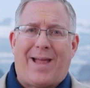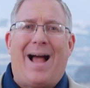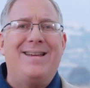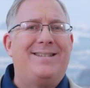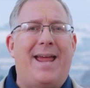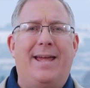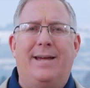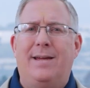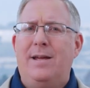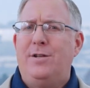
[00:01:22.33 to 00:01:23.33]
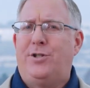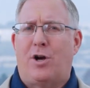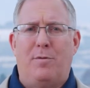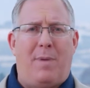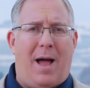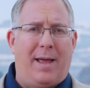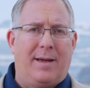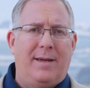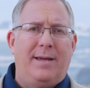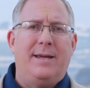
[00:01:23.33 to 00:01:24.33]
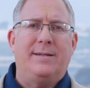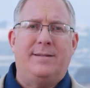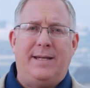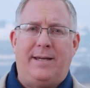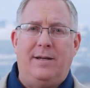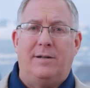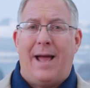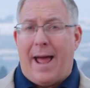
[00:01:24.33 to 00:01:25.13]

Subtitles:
Isaiah, Jeremiah, Ezekiel,